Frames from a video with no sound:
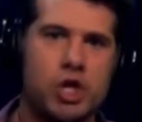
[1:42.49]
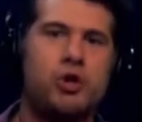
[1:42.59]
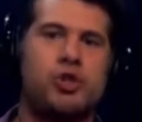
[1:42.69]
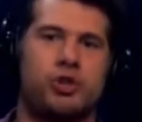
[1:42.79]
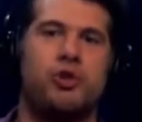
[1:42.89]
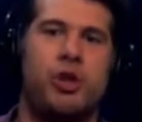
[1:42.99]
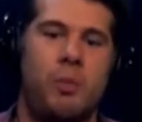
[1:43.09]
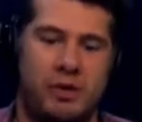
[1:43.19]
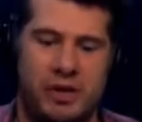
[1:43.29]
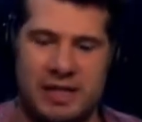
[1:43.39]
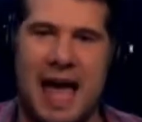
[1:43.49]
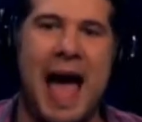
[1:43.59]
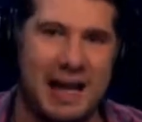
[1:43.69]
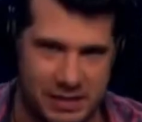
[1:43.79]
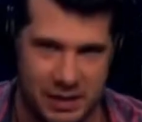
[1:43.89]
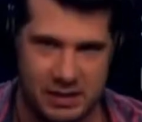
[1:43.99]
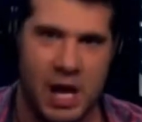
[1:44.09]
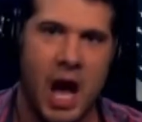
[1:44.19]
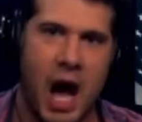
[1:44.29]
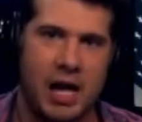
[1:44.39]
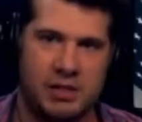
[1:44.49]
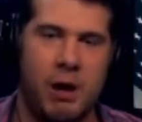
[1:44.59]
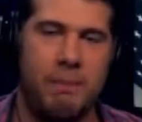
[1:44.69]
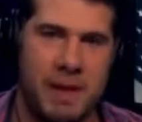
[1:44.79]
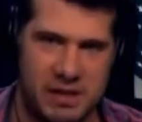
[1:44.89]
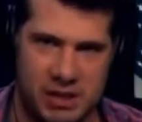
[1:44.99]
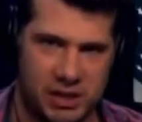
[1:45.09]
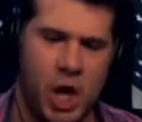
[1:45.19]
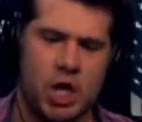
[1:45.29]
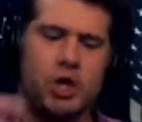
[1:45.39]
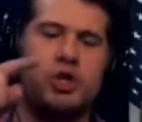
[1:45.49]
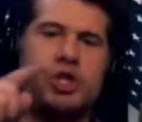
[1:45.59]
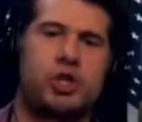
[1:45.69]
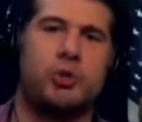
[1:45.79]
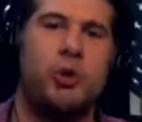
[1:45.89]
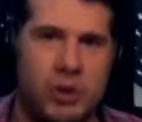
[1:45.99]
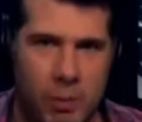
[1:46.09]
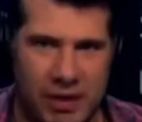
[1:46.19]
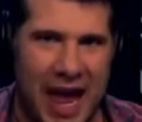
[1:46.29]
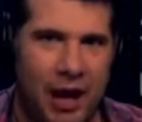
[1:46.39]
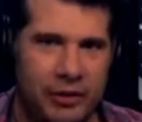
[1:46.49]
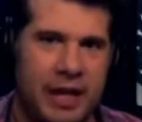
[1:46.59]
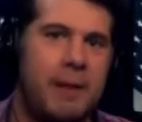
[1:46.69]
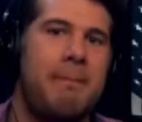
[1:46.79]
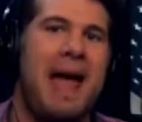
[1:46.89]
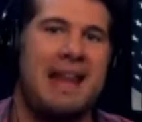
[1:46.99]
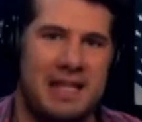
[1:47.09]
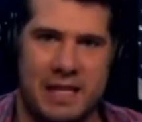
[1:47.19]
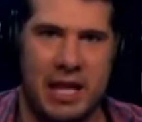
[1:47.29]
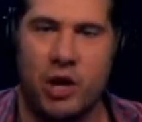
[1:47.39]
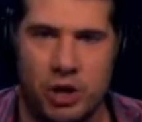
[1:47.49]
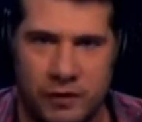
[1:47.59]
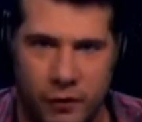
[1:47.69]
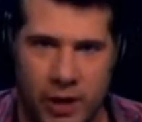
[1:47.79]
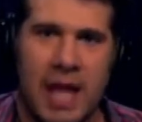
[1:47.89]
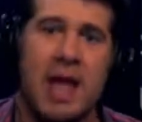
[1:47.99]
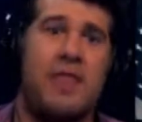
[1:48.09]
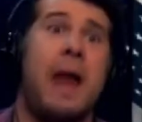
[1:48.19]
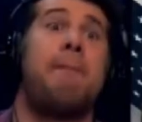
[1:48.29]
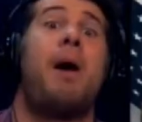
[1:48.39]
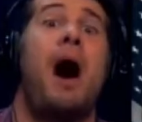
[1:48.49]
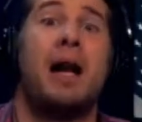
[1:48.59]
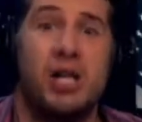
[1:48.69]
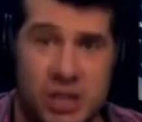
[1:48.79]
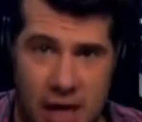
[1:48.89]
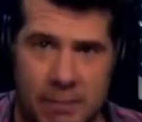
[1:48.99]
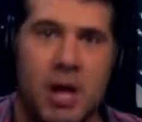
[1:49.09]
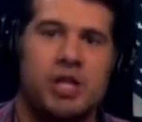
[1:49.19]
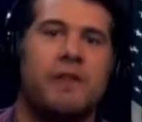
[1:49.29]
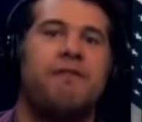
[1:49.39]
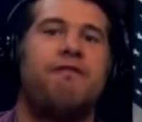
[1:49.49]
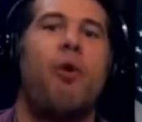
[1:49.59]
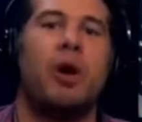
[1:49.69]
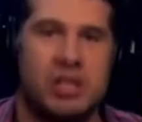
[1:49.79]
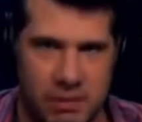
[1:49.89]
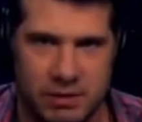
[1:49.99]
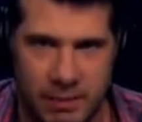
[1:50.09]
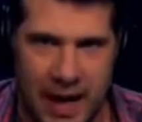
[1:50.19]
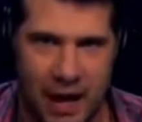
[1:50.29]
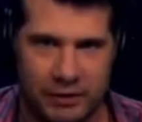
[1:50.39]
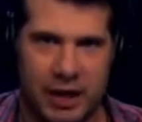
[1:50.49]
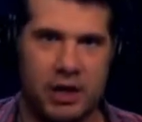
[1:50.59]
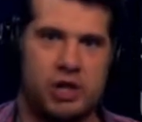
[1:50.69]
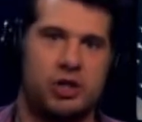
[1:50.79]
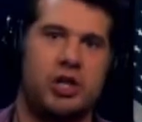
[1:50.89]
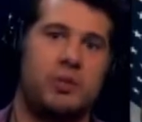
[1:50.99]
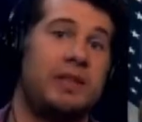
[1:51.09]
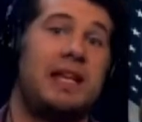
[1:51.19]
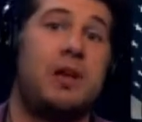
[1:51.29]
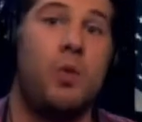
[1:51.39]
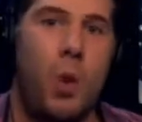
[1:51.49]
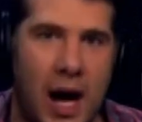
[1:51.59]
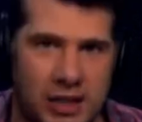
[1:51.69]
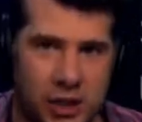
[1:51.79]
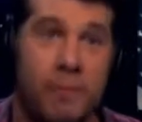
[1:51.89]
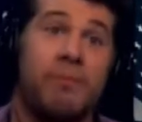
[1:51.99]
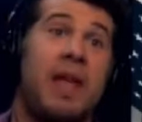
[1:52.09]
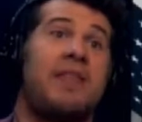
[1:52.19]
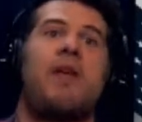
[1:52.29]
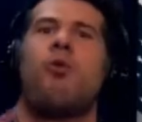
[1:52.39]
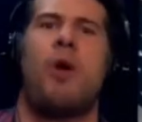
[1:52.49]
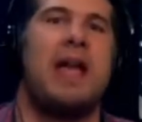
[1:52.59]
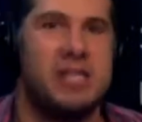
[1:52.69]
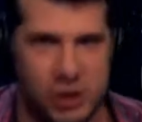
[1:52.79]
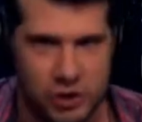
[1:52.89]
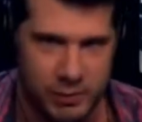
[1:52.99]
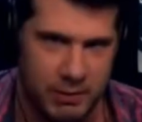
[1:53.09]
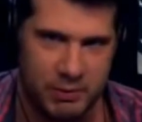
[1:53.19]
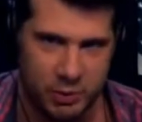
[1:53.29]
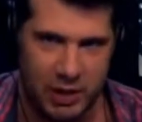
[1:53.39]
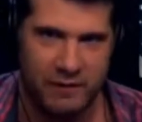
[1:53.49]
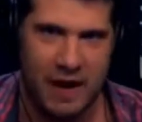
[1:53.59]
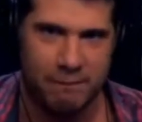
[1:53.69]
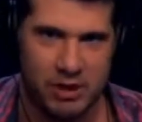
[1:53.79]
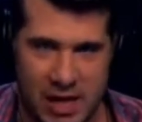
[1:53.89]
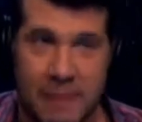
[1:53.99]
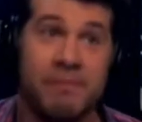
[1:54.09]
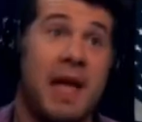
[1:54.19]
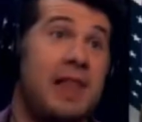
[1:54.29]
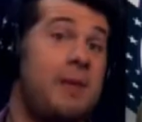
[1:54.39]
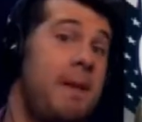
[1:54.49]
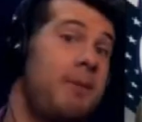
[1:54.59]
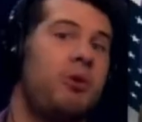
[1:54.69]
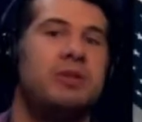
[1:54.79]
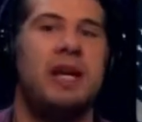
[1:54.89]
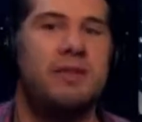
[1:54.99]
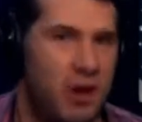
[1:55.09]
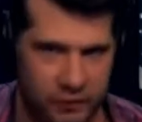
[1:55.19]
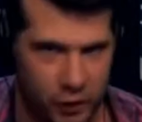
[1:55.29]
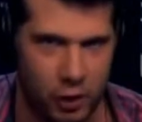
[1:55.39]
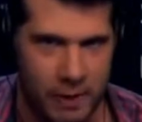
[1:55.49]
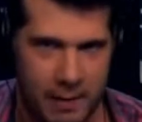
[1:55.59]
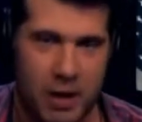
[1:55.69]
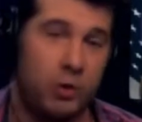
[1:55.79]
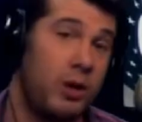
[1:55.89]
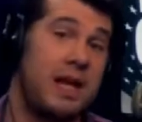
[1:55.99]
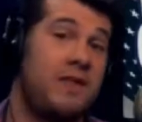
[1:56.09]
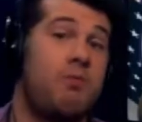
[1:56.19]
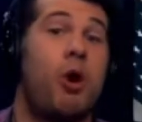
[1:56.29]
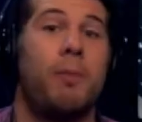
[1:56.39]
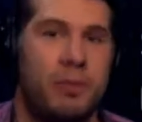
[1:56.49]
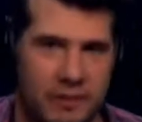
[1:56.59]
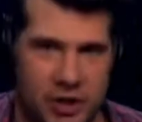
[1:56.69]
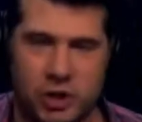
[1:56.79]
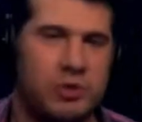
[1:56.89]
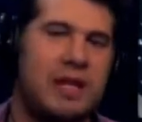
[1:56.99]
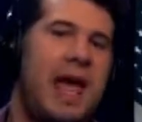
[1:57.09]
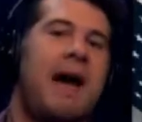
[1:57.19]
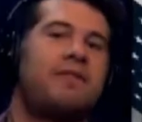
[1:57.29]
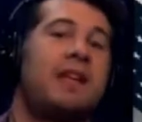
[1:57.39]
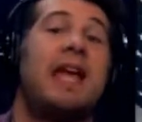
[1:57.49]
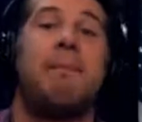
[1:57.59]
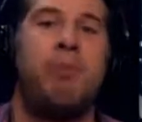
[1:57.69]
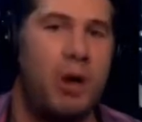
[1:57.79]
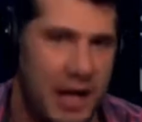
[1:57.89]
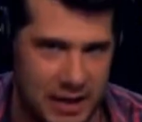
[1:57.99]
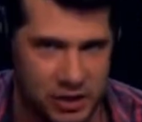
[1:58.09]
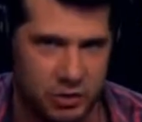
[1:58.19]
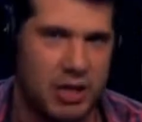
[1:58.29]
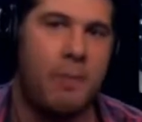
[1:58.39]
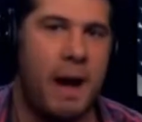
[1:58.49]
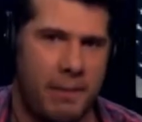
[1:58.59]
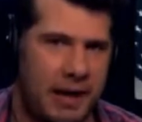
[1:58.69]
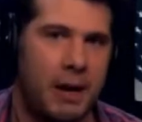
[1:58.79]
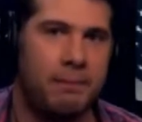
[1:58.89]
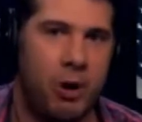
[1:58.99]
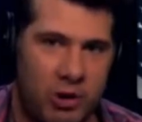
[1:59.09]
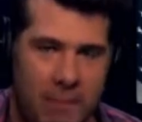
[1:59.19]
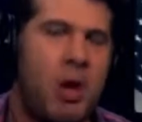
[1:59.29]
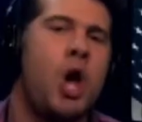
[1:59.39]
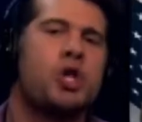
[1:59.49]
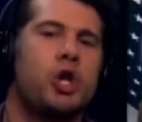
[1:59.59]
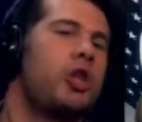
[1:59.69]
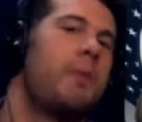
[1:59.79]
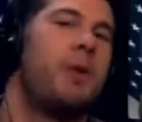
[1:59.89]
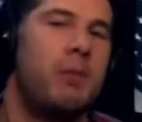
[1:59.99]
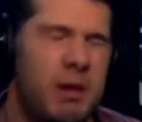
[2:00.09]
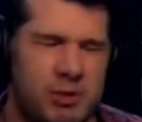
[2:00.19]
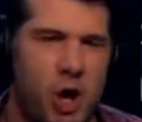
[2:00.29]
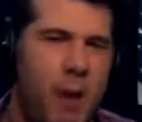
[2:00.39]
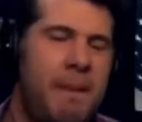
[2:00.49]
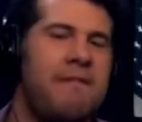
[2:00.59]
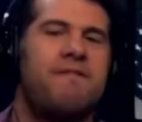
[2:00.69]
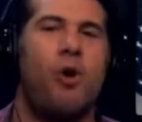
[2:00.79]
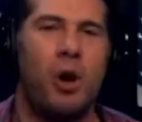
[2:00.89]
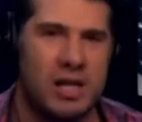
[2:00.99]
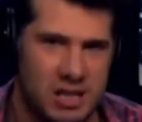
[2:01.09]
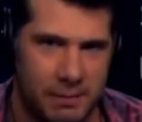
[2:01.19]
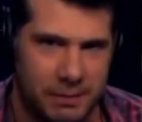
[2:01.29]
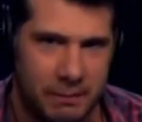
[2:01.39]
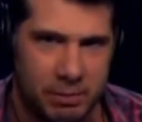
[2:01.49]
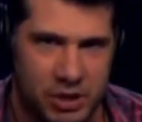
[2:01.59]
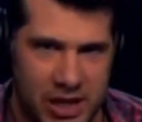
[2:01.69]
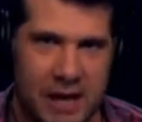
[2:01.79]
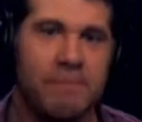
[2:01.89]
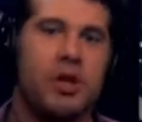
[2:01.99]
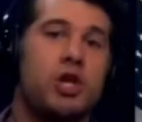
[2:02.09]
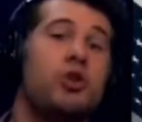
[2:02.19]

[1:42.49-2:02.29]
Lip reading: You screwed them with the taxes on small businesses. You screwed them with a healthcare mandate that they couldn't afford, then punished them to force them to buy healthcare insurance when they didn't want to, and then raise those premiums 25%. And the people who did vote for Obama, who were even more privileged, who didn't have to get put into the Obamacare program, so their premiums go up by 40-something%.